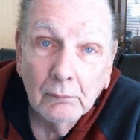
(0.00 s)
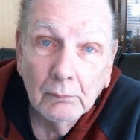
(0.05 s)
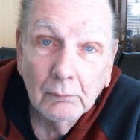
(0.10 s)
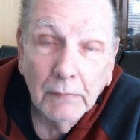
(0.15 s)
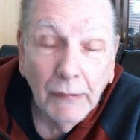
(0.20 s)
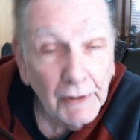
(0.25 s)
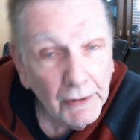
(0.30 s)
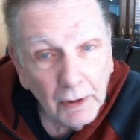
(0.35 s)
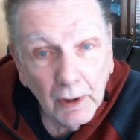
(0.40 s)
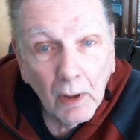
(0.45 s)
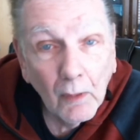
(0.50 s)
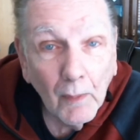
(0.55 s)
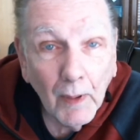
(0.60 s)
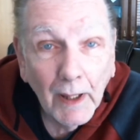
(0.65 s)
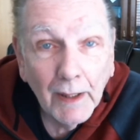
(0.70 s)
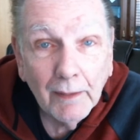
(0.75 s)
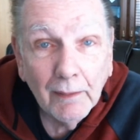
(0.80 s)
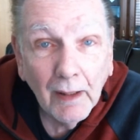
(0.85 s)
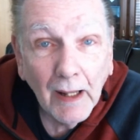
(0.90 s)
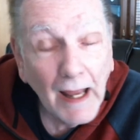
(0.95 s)
But you know
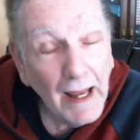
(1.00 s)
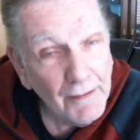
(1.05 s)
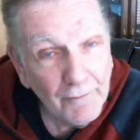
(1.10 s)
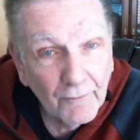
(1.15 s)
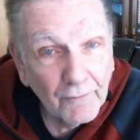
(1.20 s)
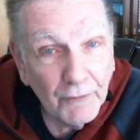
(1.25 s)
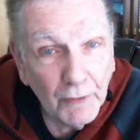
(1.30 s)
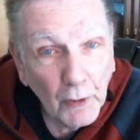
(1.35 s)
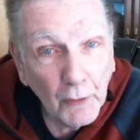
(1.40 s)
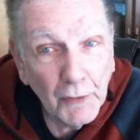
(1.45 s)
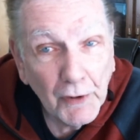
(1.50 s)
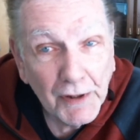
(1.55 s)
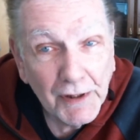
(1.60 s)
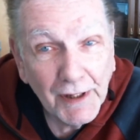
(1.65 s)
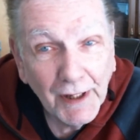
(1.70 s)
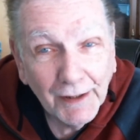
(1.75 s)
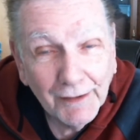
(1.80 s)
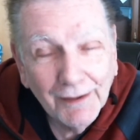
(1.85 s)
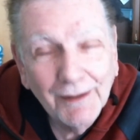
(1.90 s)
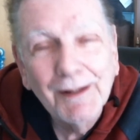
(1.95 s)
what? I haven't flown it
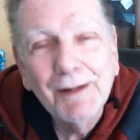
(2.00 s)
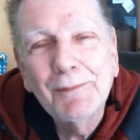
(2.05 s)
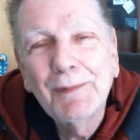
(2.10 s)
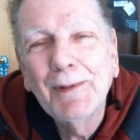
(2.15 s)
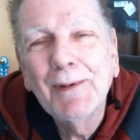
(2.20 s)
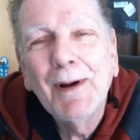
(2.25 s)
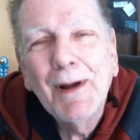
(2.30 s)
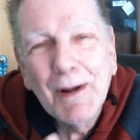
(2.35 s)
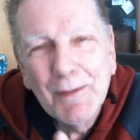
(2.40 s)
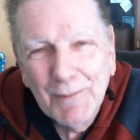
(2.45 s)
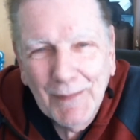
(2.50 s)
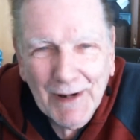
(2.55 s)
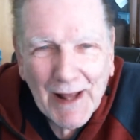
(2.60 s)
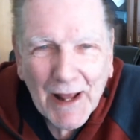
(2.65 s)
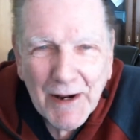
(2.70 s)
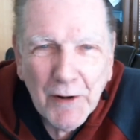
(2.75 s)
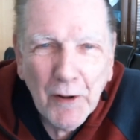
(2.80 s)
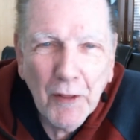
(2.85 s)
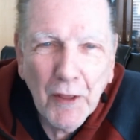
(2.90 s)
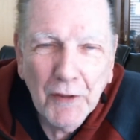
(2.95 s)
yet, but I
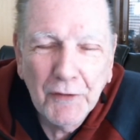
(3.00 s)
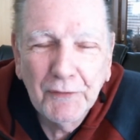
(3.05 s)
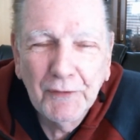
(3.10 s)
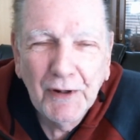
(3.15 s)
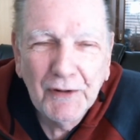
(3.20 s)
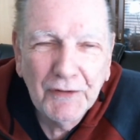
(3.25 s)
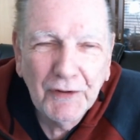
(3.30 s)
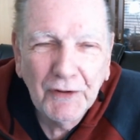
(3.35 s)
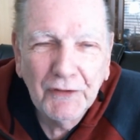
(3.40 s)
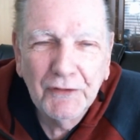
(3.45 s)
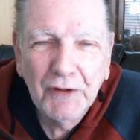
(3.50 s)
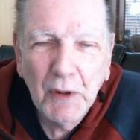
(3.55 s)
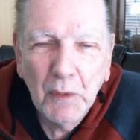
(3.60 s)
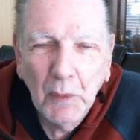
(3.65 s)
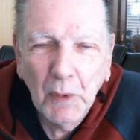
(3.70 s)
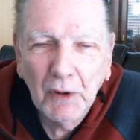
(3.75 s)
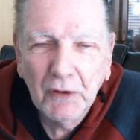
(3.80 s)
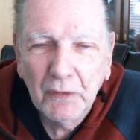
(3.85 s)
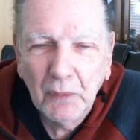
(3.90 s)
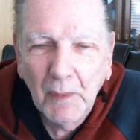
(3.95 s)
know the 360
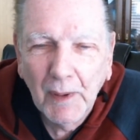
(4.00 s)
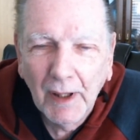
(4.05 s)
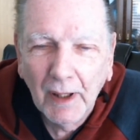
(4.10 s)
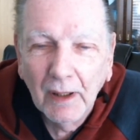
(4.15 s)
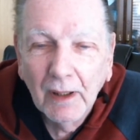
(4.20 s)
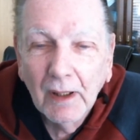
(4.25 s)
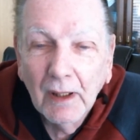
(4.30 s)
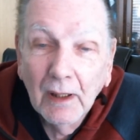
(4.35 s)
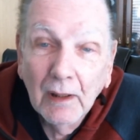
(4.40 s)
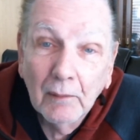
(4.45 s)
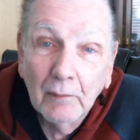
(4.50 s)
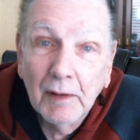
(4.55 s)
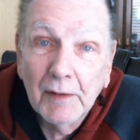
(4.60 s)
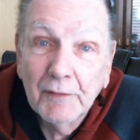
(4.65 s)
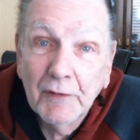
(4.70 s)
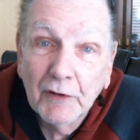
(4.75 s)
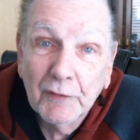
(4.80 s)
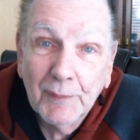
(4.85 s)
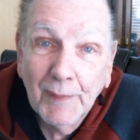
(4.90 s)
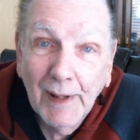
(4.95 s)
works well. We've
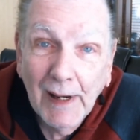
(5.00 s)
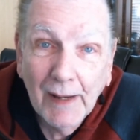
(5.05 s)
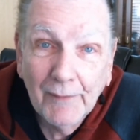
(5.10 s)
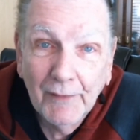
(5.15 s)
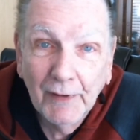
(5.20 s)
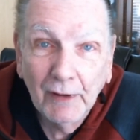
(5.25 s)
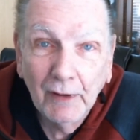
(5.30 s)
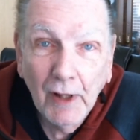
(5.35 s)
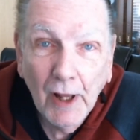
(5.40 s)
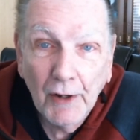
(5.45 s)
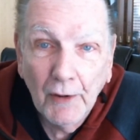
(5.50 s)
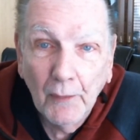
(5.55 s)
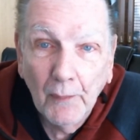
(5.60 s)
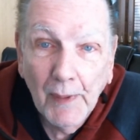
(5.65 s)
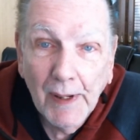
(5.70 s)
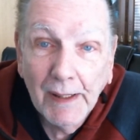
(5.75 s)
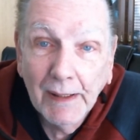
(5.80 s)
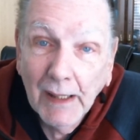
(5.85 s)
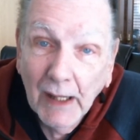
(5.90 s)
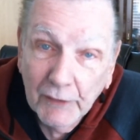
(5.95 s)
just been having a lot of
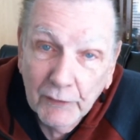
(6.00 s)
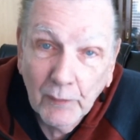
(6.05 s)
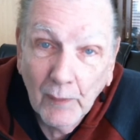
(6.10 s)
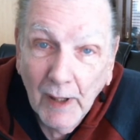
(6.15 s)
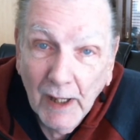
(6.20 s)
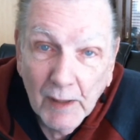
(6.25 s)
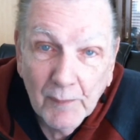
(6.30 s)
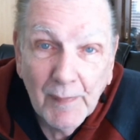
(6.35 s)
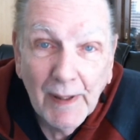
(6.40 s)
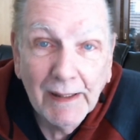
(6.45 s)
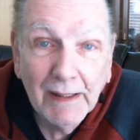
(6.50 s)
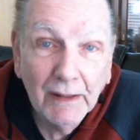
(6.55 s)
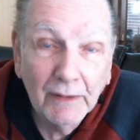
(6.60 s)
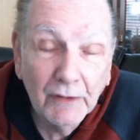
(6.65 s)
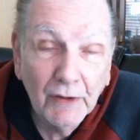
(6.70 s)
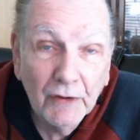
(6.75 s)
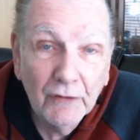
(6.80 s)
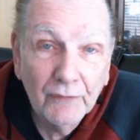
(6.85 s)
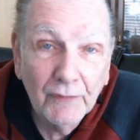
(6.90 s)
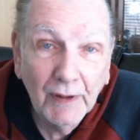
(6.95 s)
rain. That's why I'm making
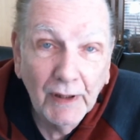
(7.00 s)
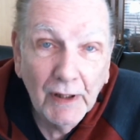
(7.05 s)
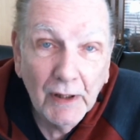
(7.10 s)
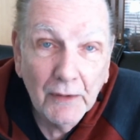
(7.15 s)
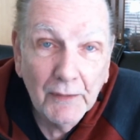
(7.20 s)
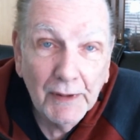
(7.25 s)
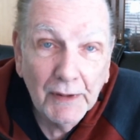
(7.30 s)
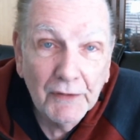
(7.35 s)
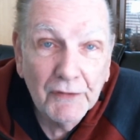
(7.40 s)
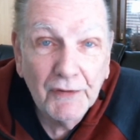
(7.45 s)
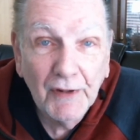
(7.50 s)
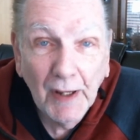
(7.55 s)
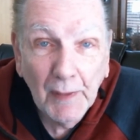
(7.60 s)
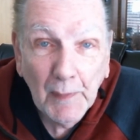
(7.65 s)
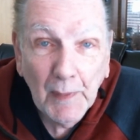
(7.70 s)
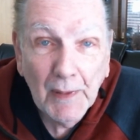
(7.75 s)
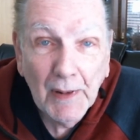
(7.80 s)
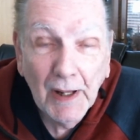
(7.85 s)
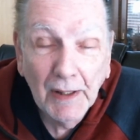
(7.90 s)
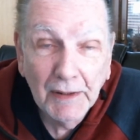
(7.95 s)
this video inside
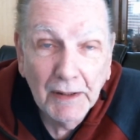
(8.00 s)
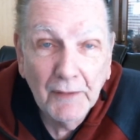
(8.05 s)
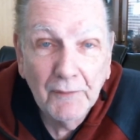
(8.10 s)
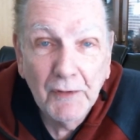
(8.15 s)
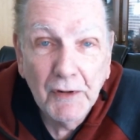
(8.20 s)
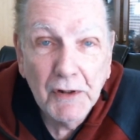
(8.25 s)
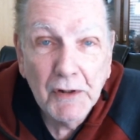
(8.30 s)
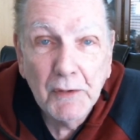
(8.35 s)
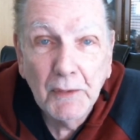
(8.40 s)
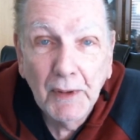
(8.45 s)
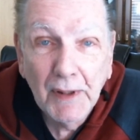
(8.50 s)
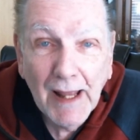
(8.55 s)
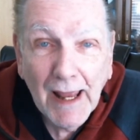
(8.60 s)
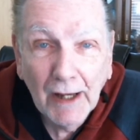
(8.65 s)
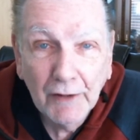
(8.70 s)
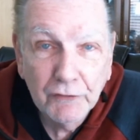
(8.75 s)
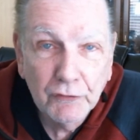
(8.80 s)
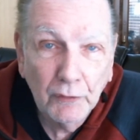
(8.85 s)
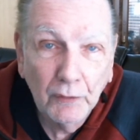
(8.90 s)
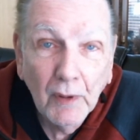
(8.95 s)
without giving you an
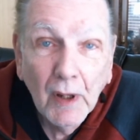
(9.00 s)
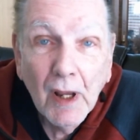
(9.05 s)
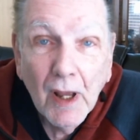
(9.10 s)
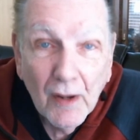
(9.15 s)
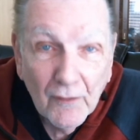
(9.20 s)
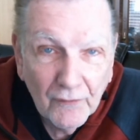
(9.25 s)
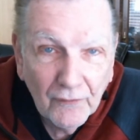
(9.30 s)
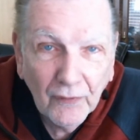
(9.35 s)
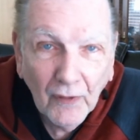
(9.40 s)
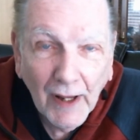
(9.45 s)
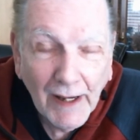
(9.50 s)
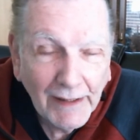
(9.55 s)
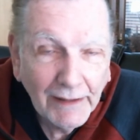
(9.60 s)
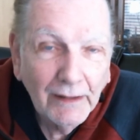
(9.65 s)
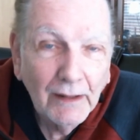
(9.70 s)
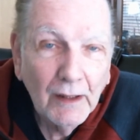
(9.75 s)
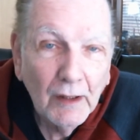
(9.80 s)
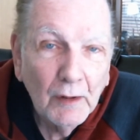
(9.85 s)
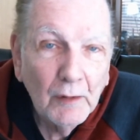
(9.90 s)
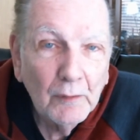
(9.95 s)
actual flight.
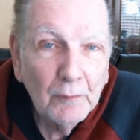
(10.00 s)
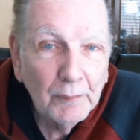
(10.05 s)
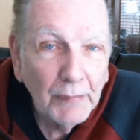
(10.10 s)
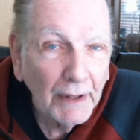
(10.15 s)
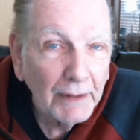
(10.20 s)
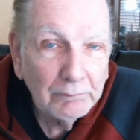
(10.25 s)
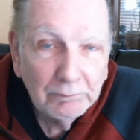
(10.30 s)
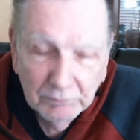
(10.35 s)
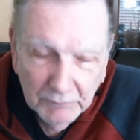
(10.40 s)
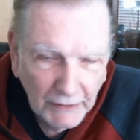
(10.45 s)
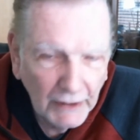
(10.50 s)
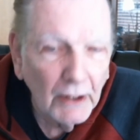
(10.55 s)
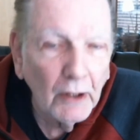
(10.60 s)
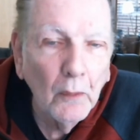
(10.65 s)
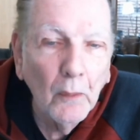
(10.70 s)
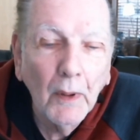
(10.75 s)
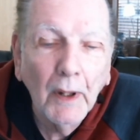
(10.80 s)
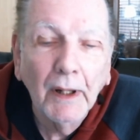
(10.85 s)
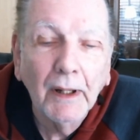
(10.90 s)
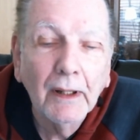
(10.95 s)
But it'll
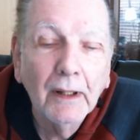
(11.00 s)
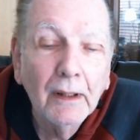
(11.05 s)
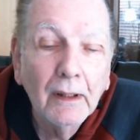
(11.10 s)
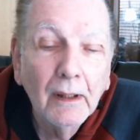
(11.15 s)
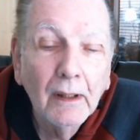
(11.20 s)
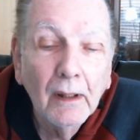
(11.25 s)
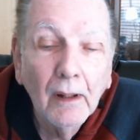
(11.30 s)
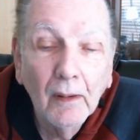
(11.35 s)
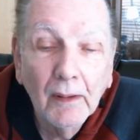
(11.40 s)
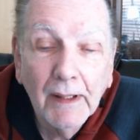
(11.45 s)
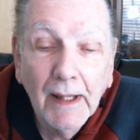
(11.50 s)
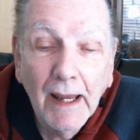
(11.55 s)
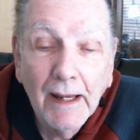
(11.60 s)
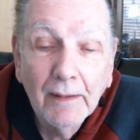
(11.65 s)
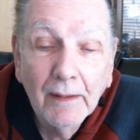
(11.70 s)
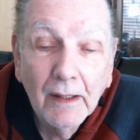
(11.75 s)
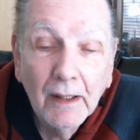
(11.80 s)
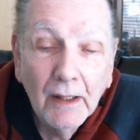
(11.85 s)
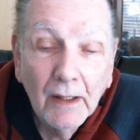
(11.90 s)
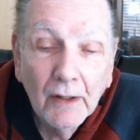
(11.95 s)
work,
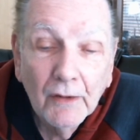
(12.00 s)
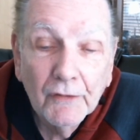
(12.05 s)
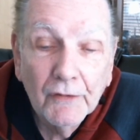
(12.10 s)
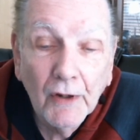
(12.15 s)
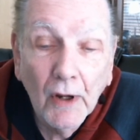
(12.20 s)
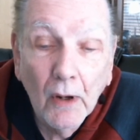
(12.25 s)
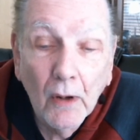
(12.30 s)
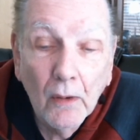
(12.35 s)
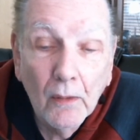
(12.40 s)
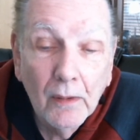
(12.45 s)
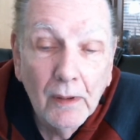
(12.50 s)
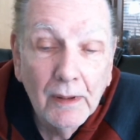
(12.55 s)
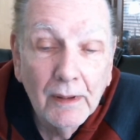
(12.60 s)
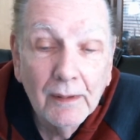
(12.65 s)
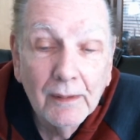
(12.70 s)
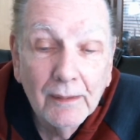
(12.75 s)
okay? So,